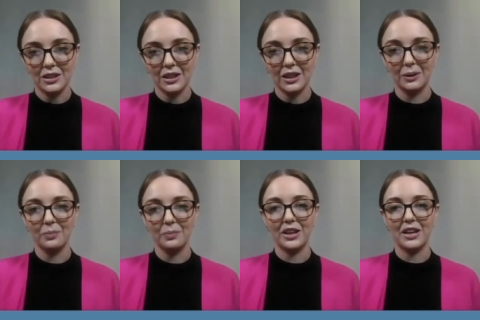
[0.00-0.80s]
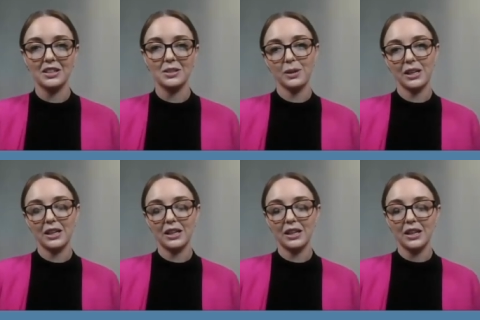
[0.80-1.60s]
Um, they need to
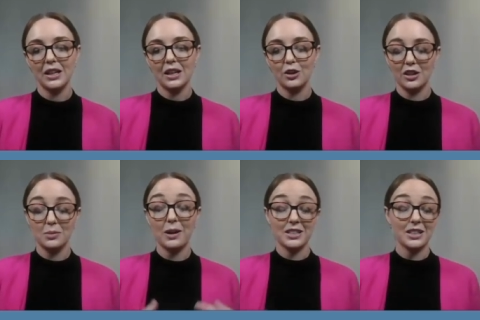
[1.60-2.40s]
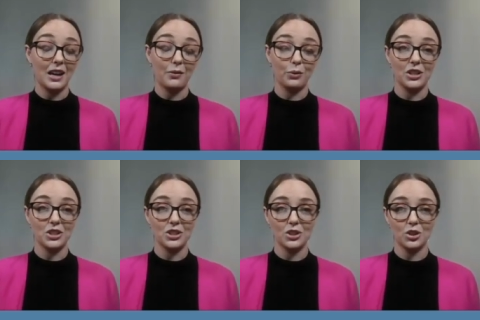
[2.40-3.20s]
be, you need to basically have a
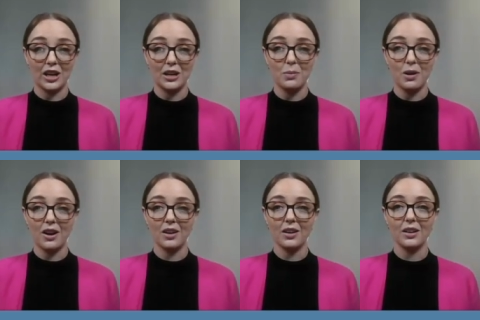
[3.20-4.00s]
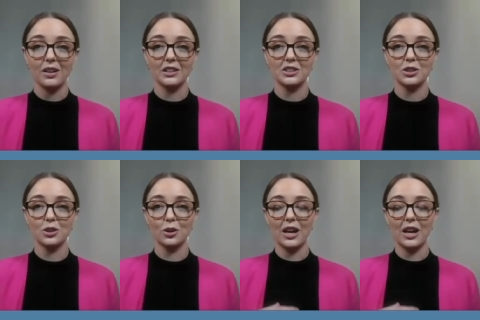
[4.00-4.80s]
registered trademark
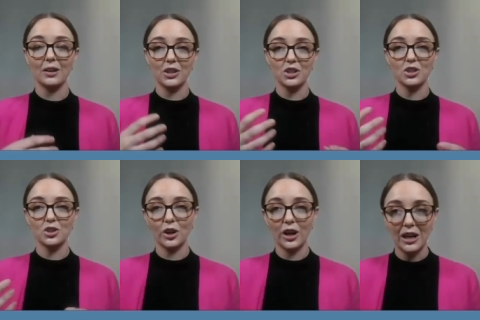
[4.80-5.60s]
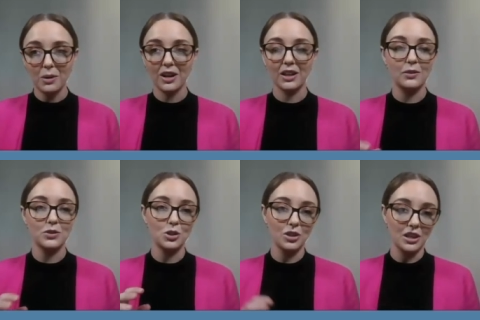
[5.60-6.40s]
so that registered trademark
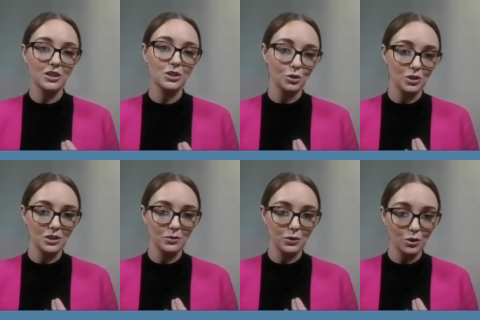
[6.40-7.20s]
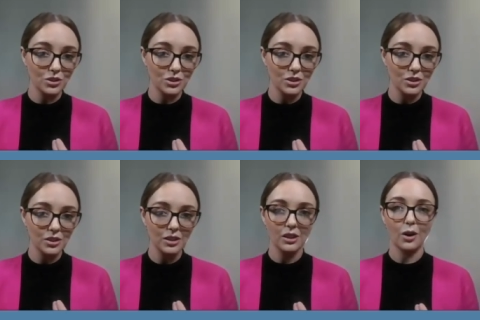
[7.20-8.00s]
gives you the exclusive use
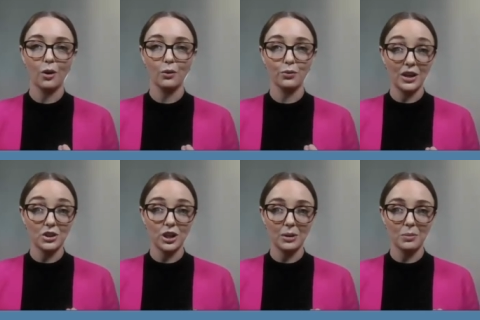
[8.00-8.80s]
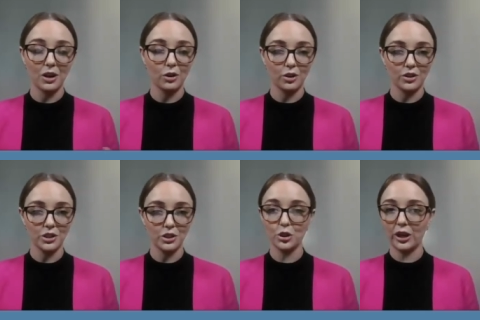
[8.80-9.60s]
of mm-hmm. that trademark
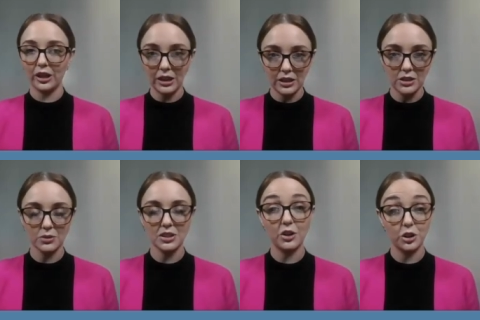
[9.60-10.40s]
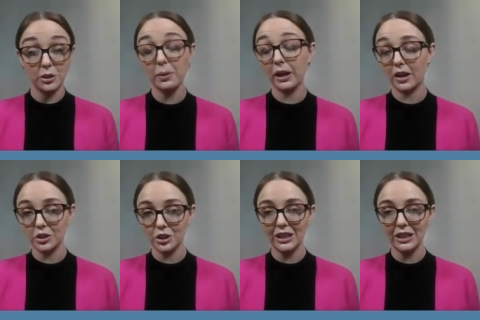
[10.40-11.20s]
across Australia. So it's country by
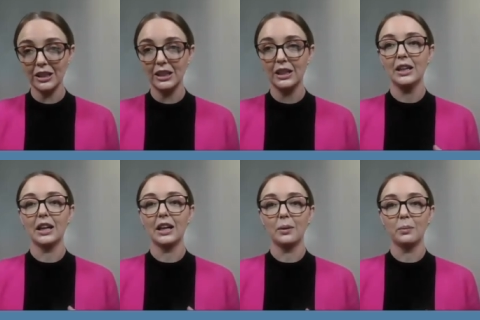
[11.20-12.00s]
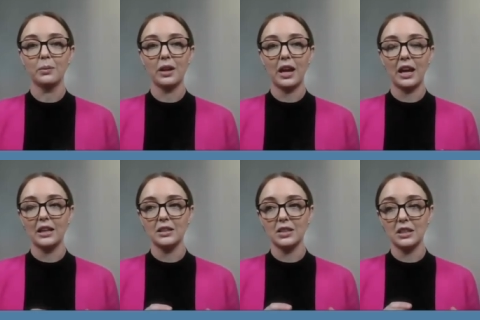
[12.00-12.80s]
country. Um,
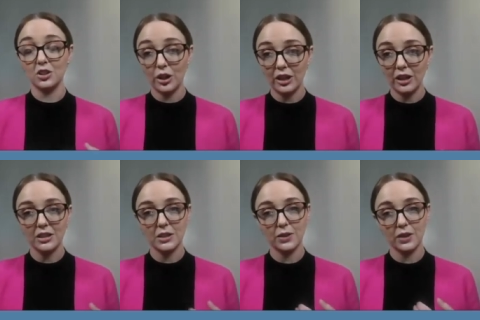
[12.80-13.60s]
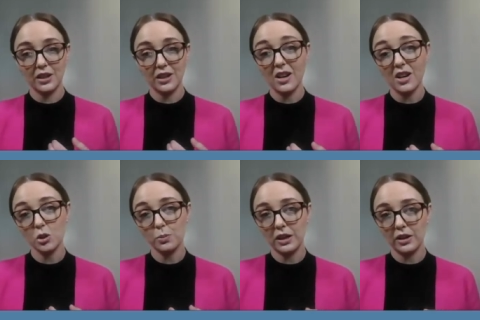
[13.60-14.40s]
and in Australia, it's for an
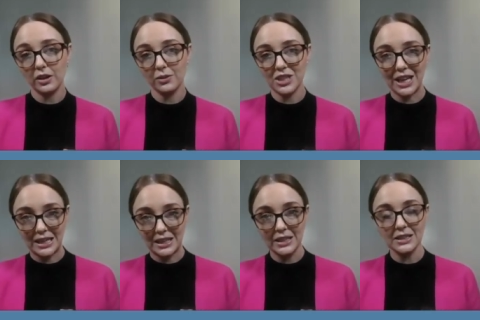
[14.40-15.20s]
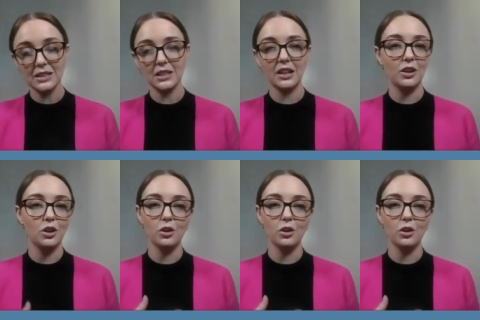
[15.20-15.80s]
initial period of 10 years, and then you